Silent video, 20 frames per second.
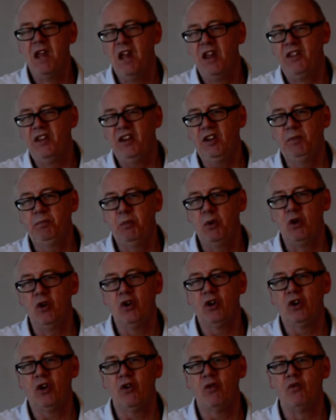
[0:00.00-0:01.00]
This
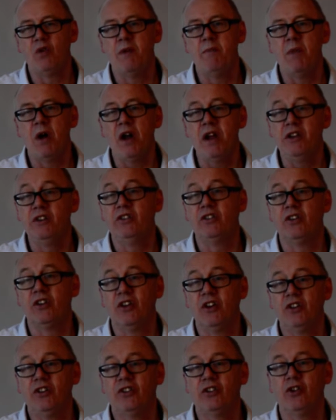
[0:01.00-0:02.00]
book reminds
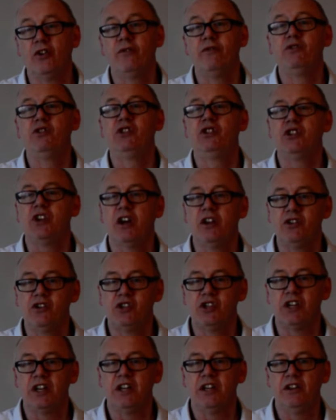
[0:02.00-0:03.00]
us of
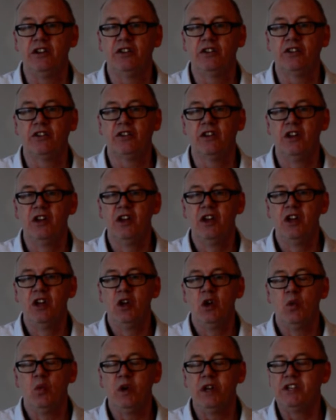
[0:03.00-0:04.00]
Judges,
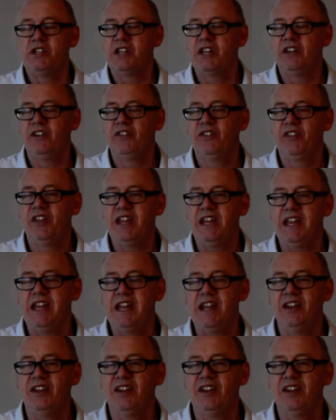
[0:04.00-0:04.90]
which is the